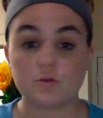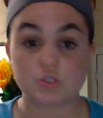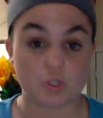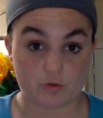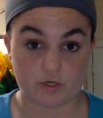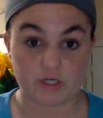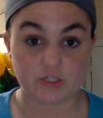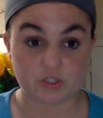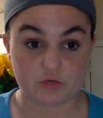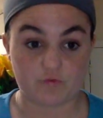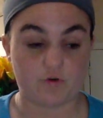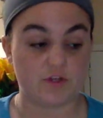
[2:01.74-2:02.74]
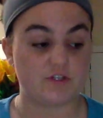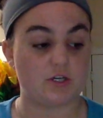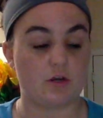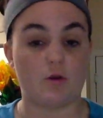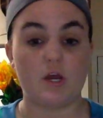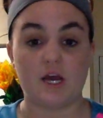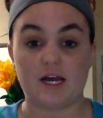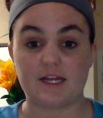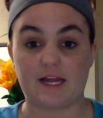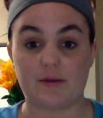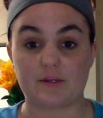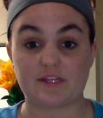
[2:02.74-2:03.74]
so on and so forth. So
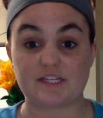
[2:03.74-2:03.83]
allowing